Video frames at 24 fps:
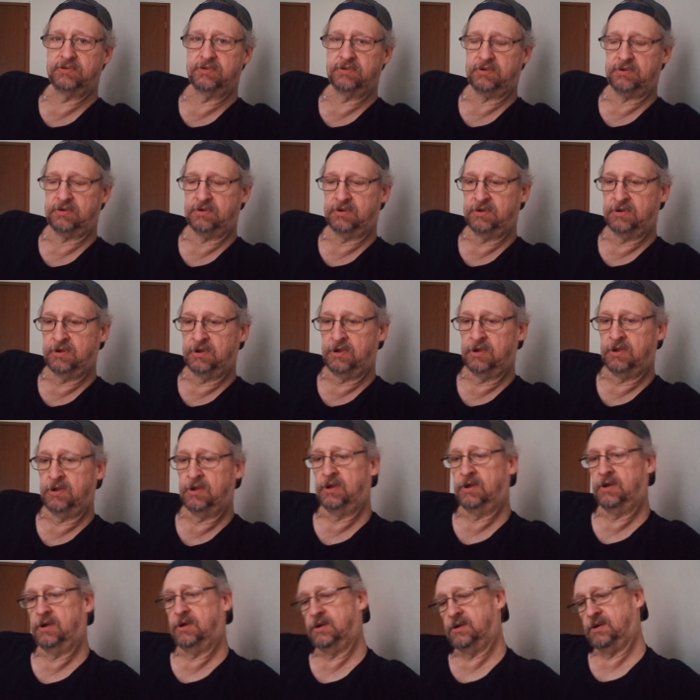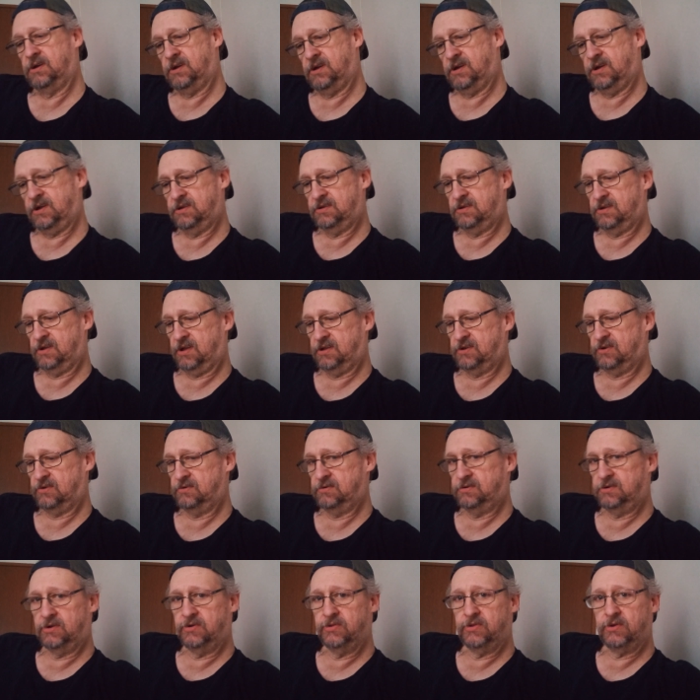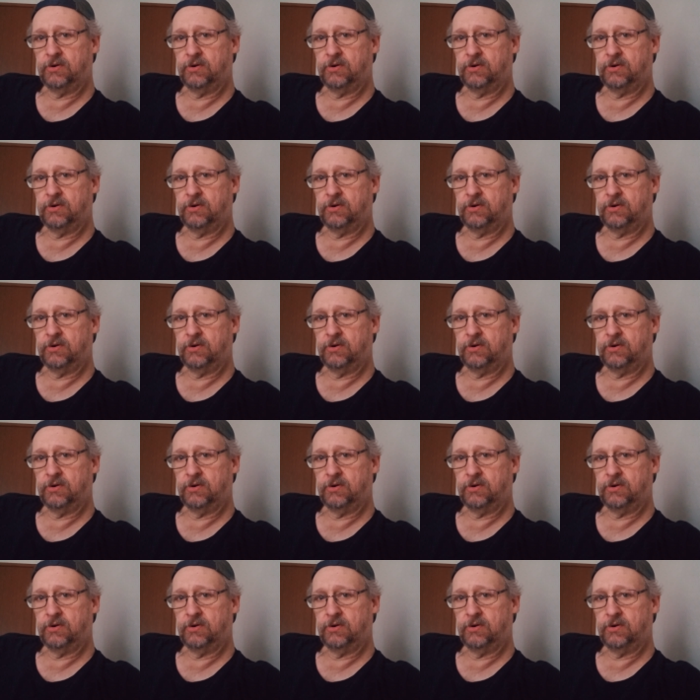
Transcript: I don't know the whole list.